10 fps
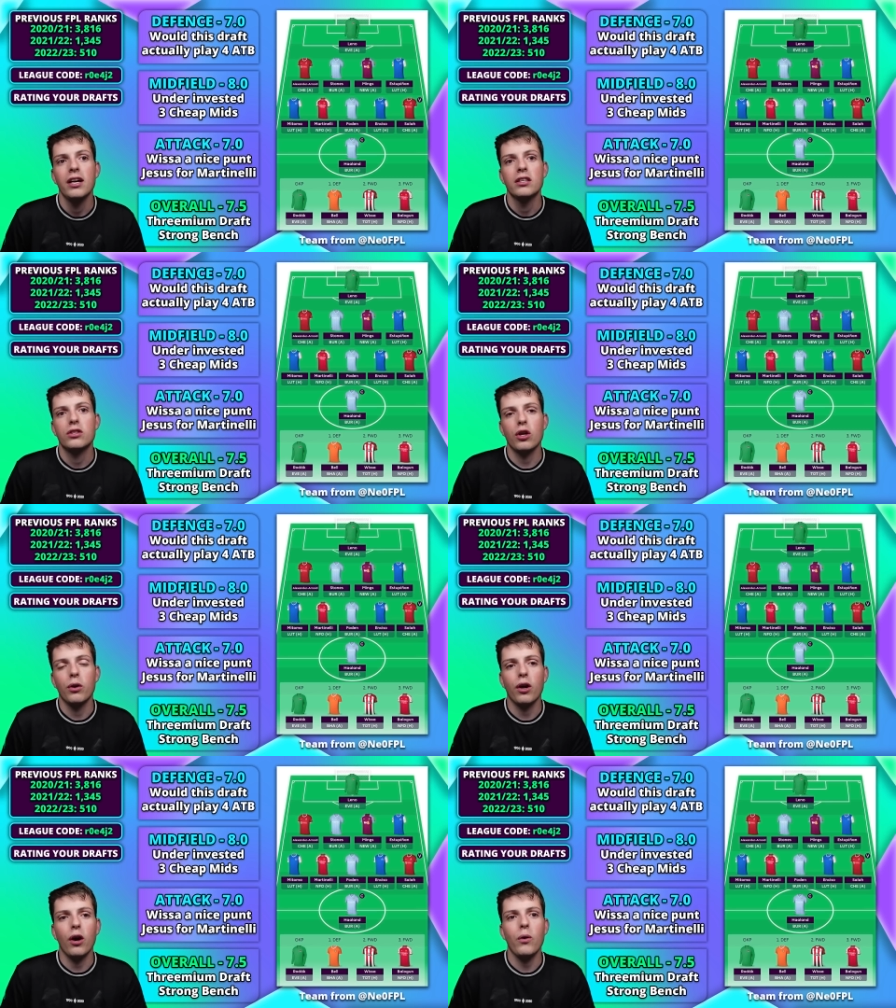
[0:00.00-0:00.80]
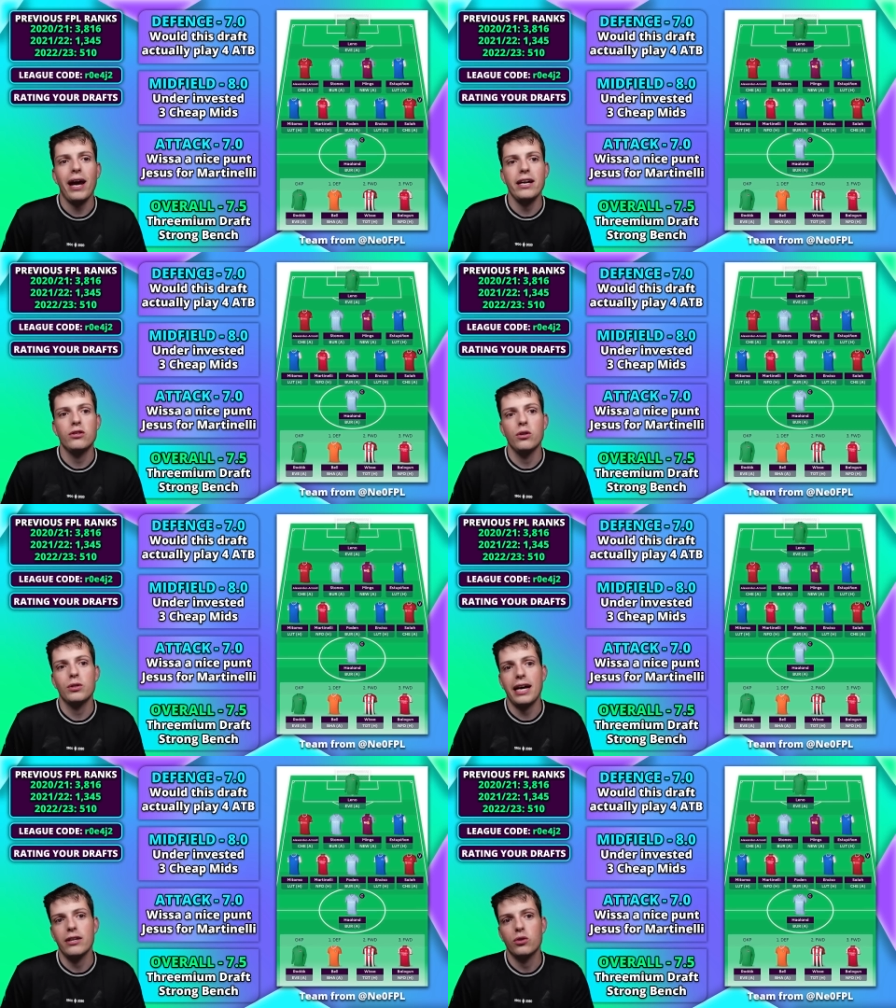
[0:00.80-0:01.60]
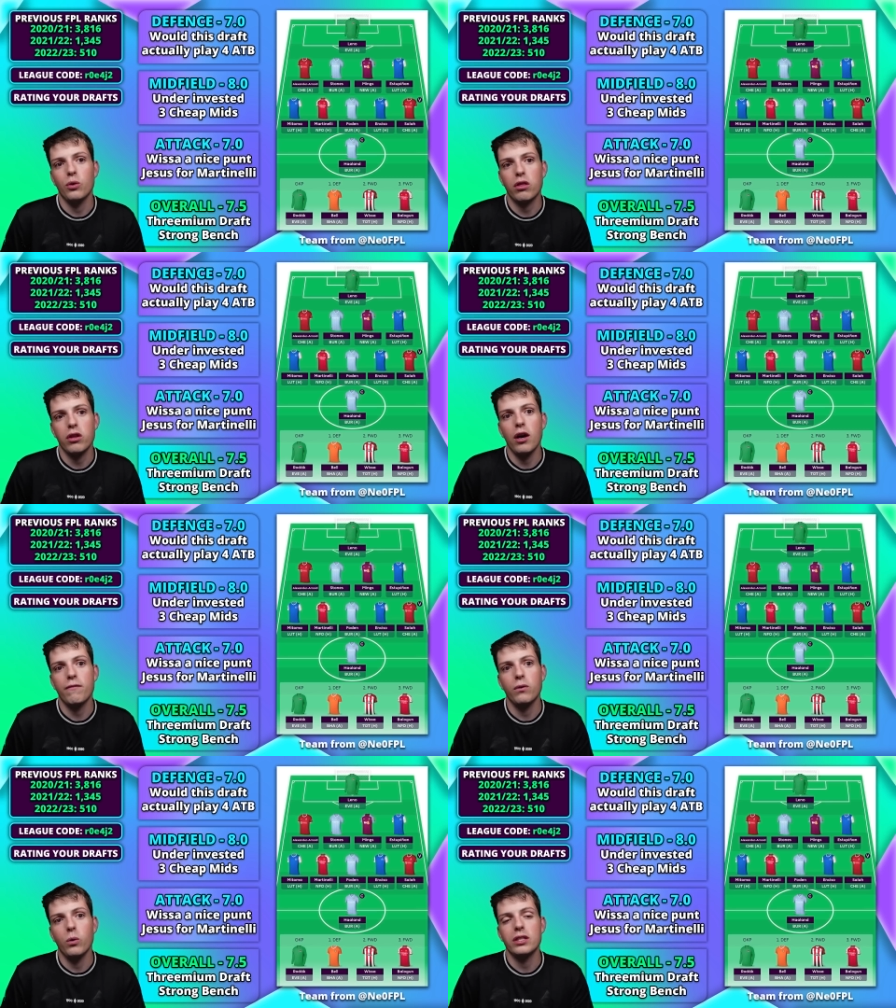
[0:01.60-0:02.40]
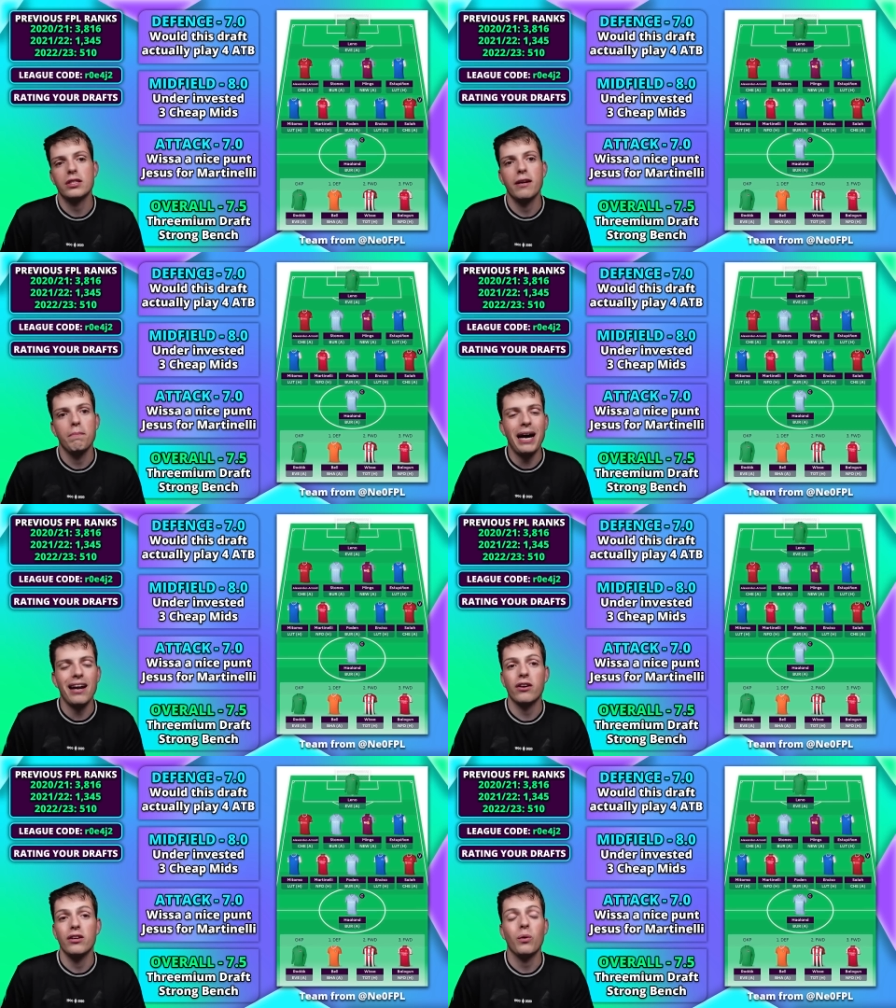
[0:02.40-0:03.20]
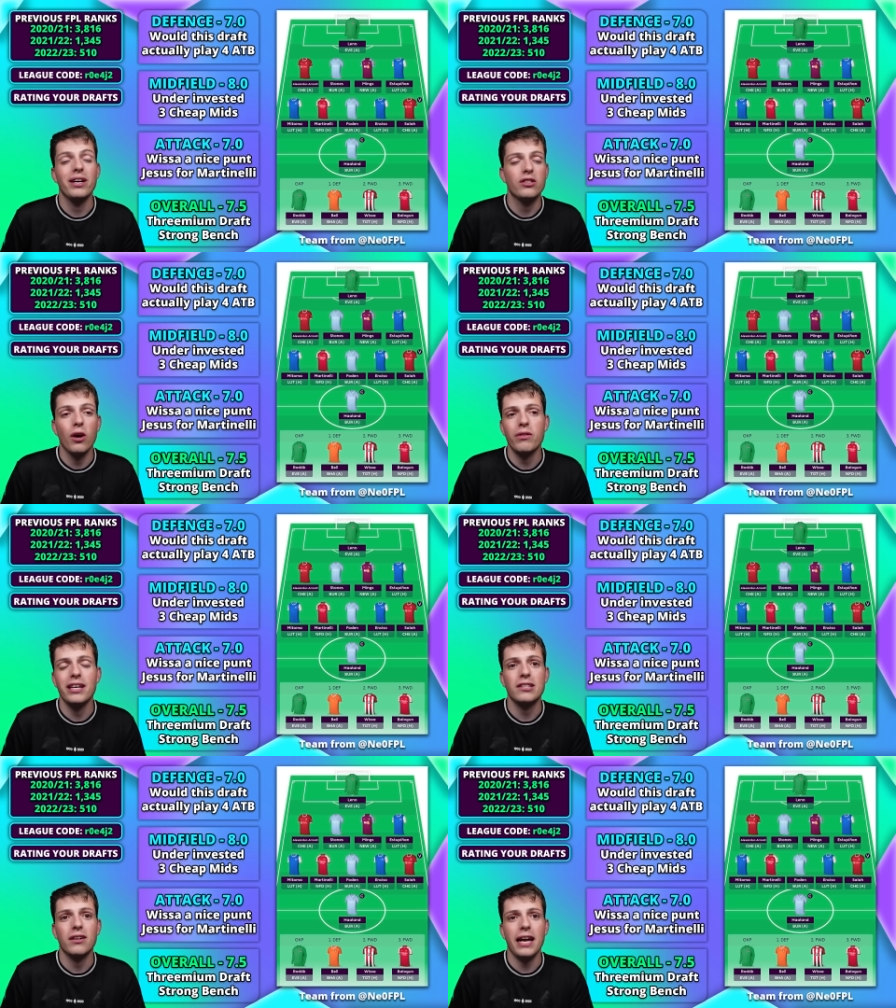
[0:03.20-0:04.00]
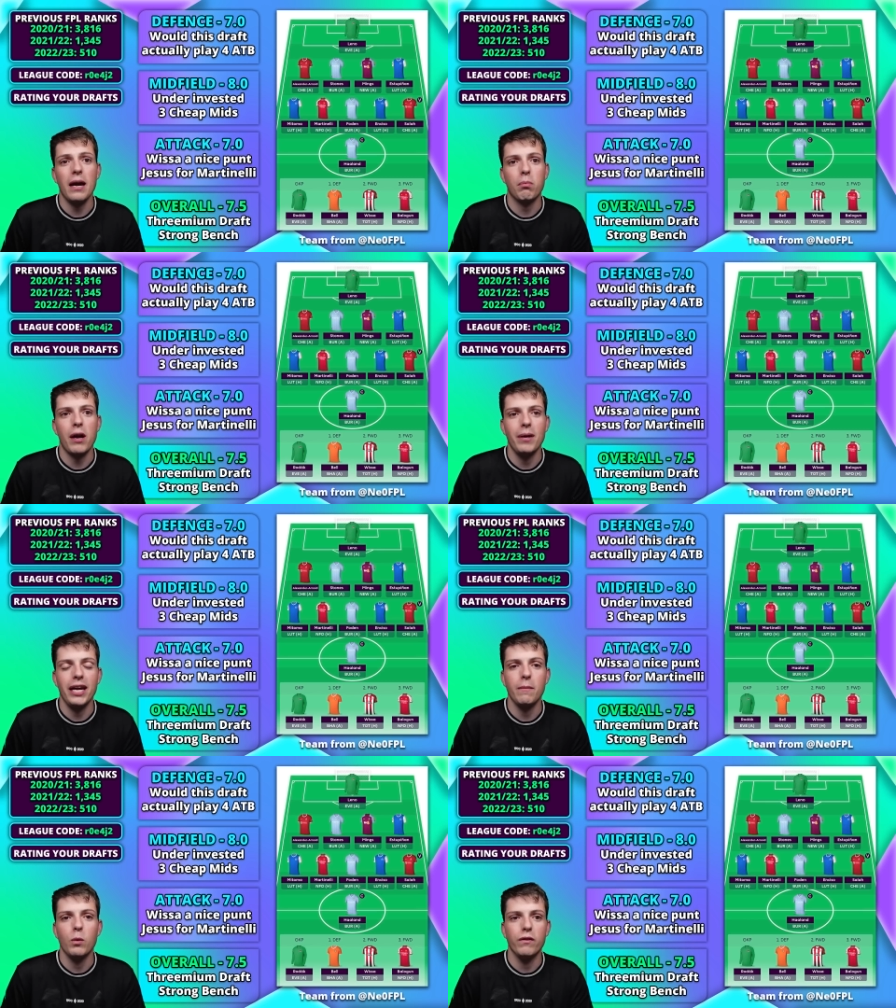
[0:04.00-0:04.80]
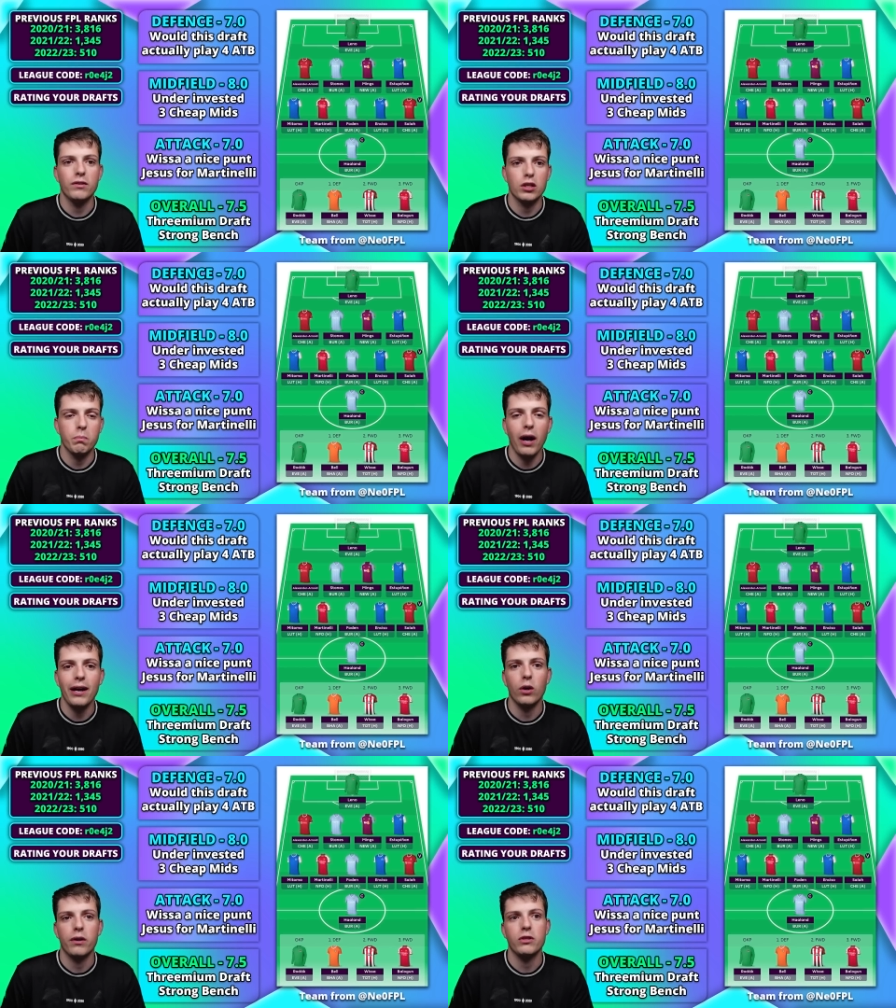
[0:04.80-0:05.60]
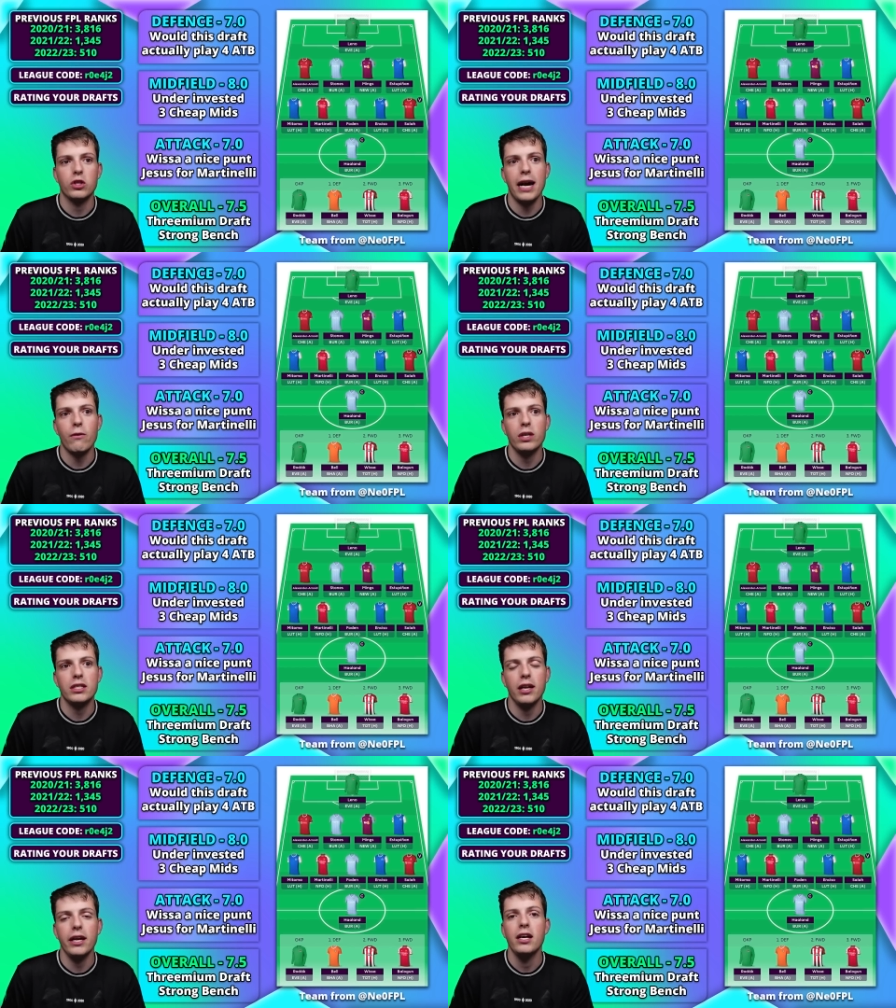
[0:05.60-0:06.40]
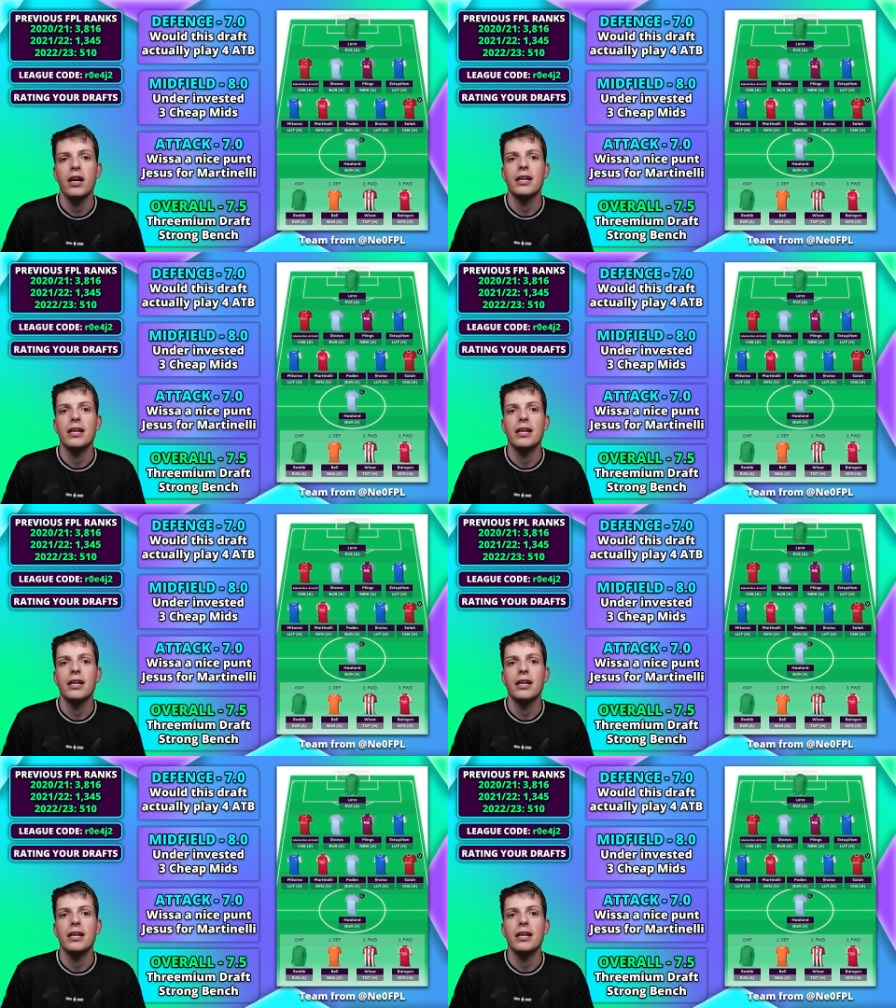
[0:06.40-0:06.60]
So go Jesus as your third forward instead of Balogun, who I don't think is going to get a Premier League move despite a lot of the chat recently.